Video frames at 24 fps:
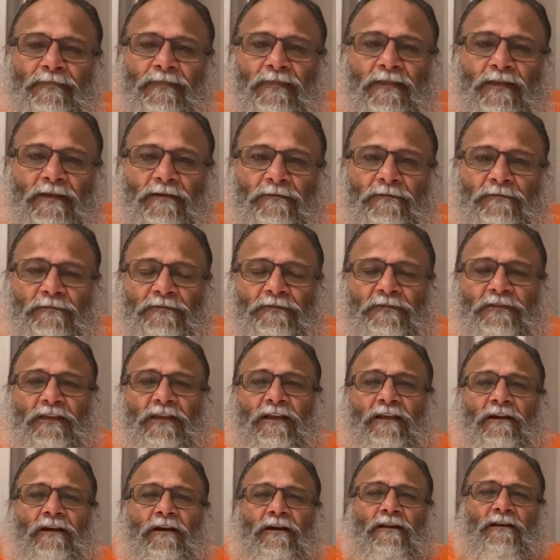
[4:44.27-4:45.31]
the
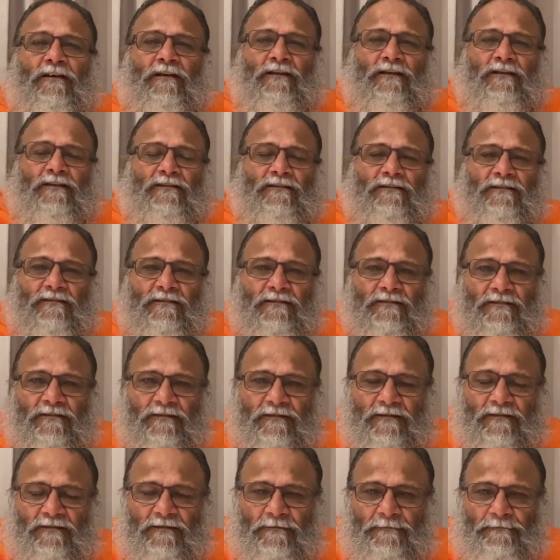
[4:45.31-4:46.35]
seeker
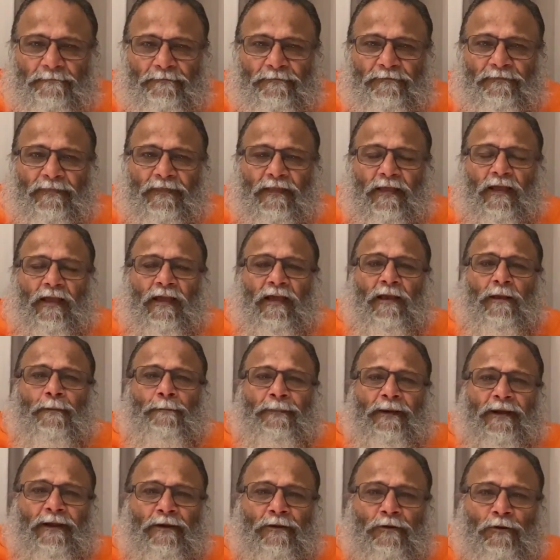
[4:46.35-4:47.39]
is
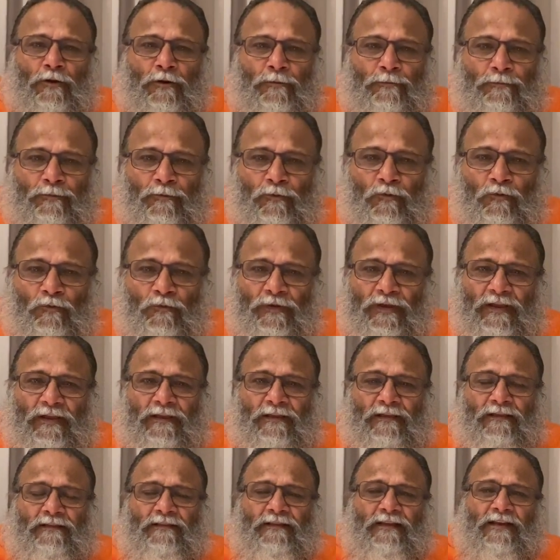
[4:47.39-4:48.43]
hell-bent on
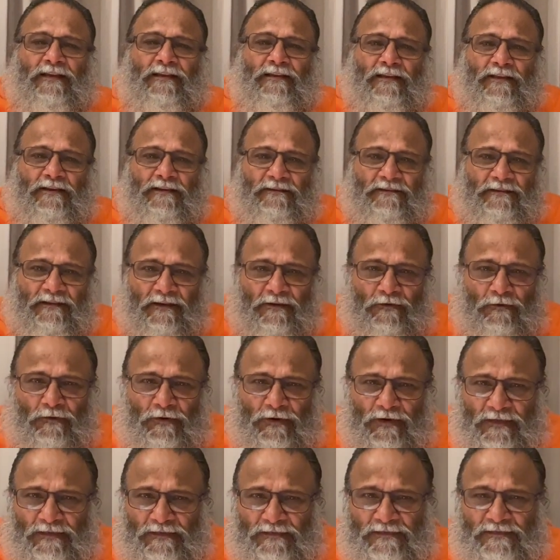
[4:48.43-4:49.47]
proving that there is
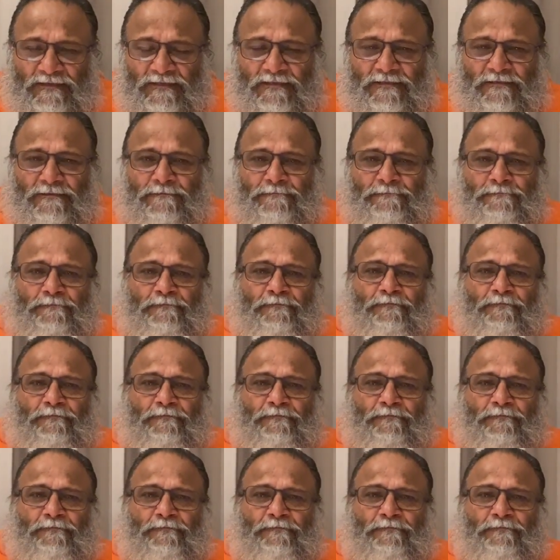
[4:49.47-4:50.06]
ignorance.